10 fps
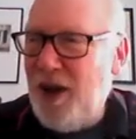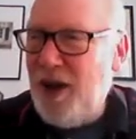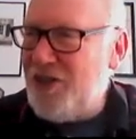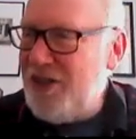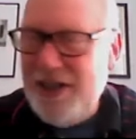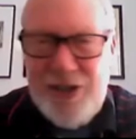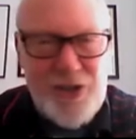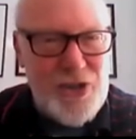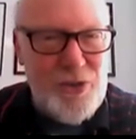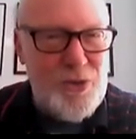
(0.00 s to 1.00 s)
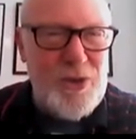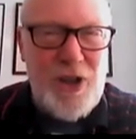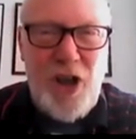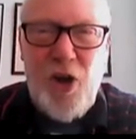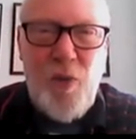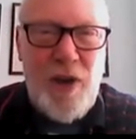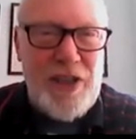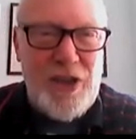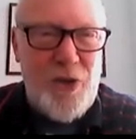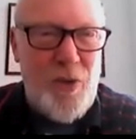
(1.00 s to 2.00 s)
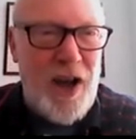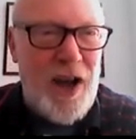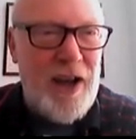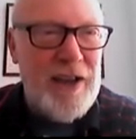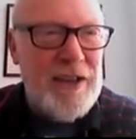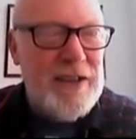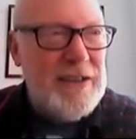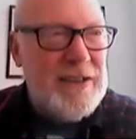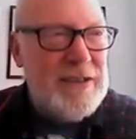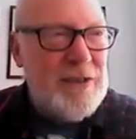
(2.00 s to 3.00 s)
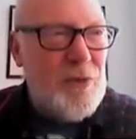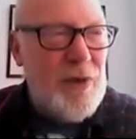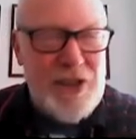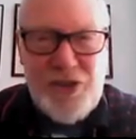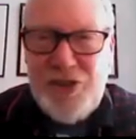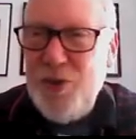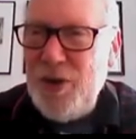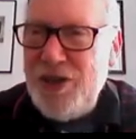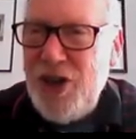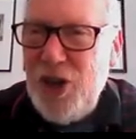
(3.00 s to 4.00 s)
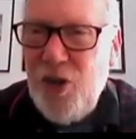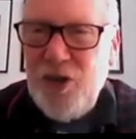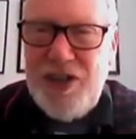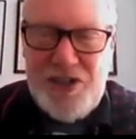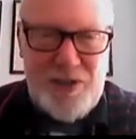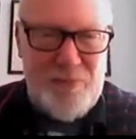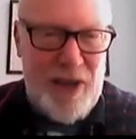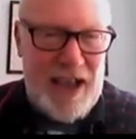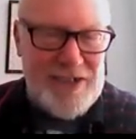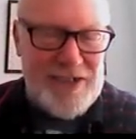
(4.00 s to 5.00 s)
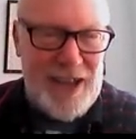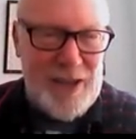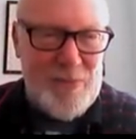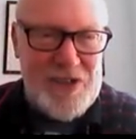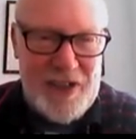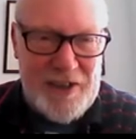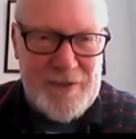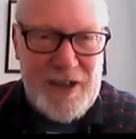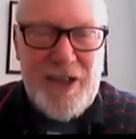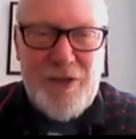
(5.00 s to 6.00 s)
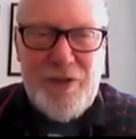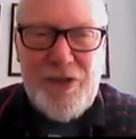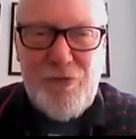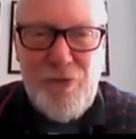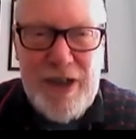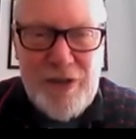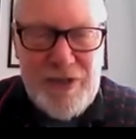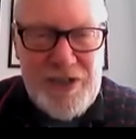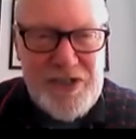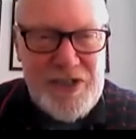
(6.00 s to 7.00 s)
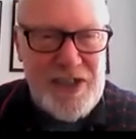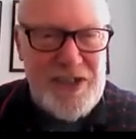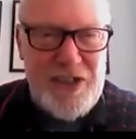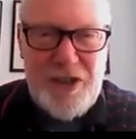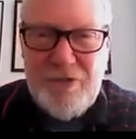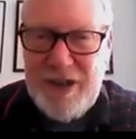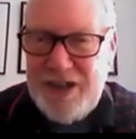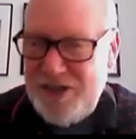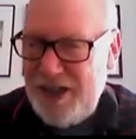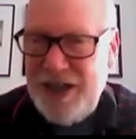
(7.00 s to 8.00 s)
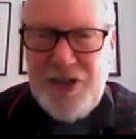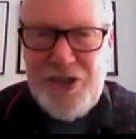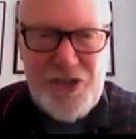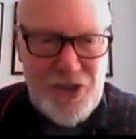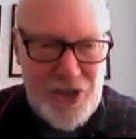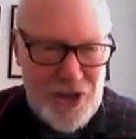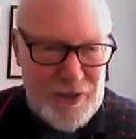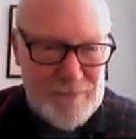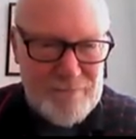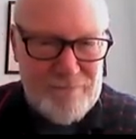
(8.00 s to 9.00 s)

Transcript: are still at school or whether school is a long distant past like myself. There are 360 degrees in a circle.